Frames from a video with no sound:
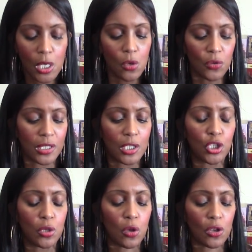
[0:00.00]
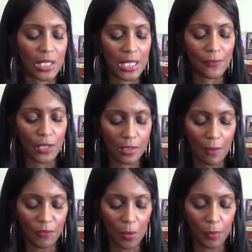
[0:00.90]
Or this is you guys leaving
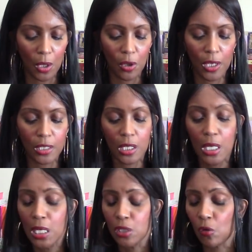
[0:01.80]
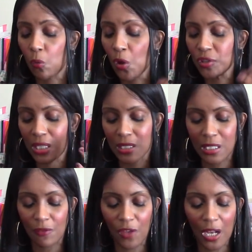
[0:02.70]
something behind. You're wanting to
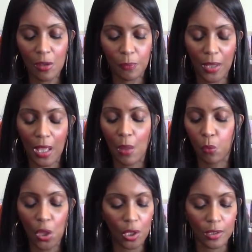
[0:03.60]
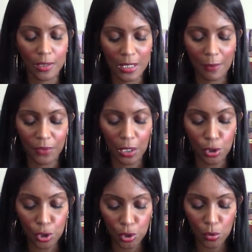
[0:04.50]
develop, uh, work on
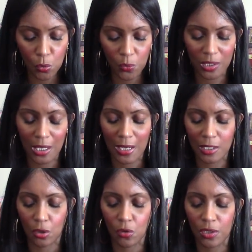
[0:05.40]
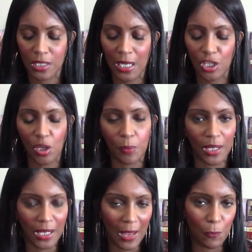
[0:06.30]
something new with the Ace of Coins energy. But
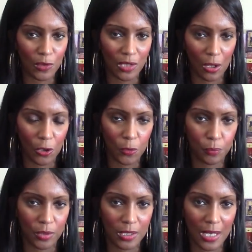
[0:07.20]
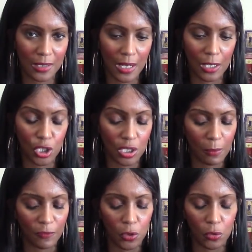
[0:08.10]
again, with that High Priestess energy,
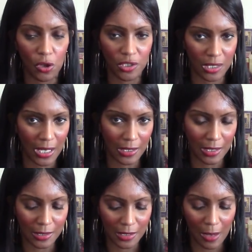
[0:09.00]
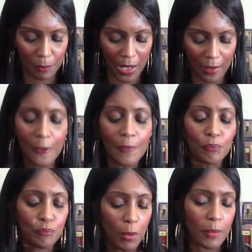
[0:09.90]
some of you guys are taking a step back,
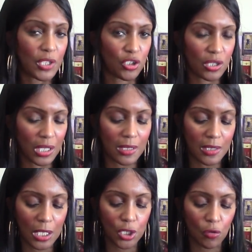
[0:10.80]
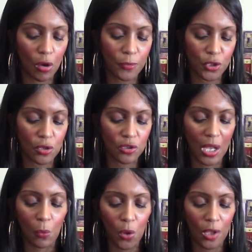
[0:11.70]
probably just to consider your options
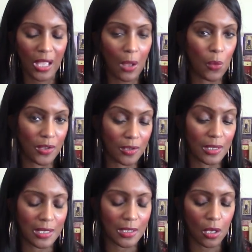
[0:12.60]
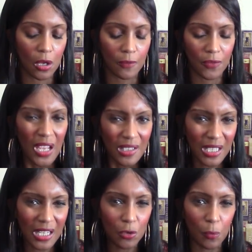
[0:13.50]
and work out whether this is kind of,
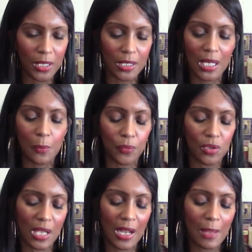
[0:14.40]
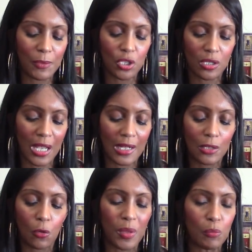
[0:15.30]
dig a little bit deeper and say, let me just get a
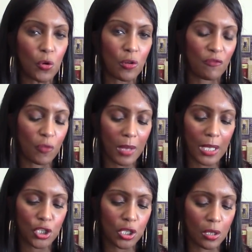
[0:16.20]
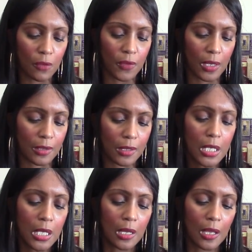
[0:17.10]
little bit more information on this.
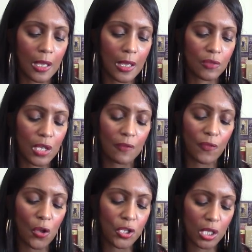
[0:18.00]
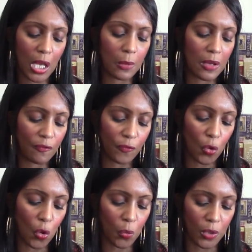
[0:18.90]
Uh, the advice going
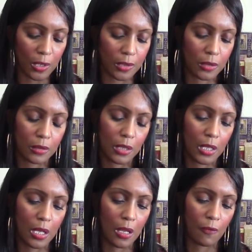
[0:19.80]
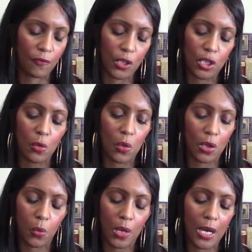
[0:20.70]
forward uh, for you
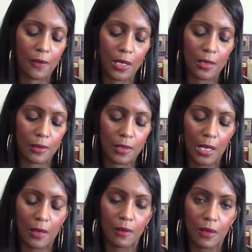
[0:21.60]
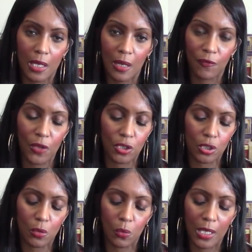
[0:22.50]
Aquarians in the
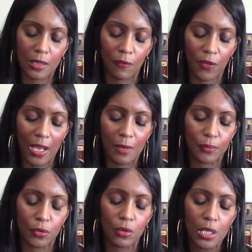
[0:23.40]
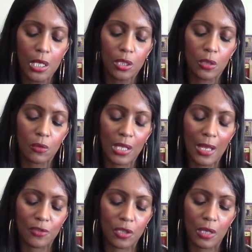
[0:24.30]
first two weeks of April two
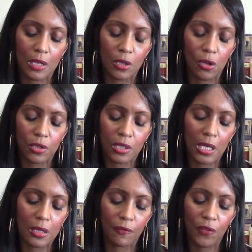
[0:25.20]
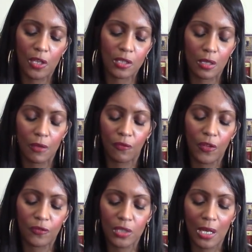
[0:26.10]
thousand nineteen, the first to the
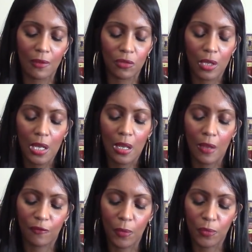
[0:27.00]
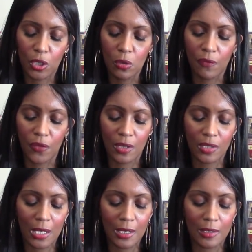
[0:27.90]
fifteenth, uh, from the
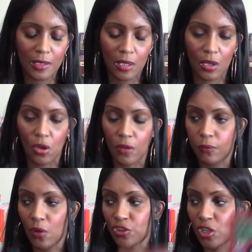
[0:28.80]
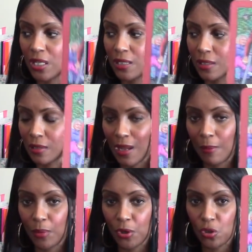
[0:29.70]
universe is the Nine of Wands. You need to
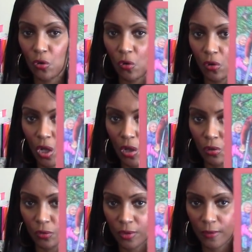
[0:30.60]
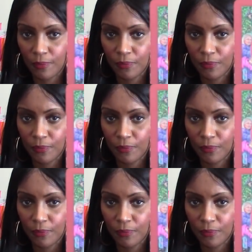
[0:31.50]
stand by your goals.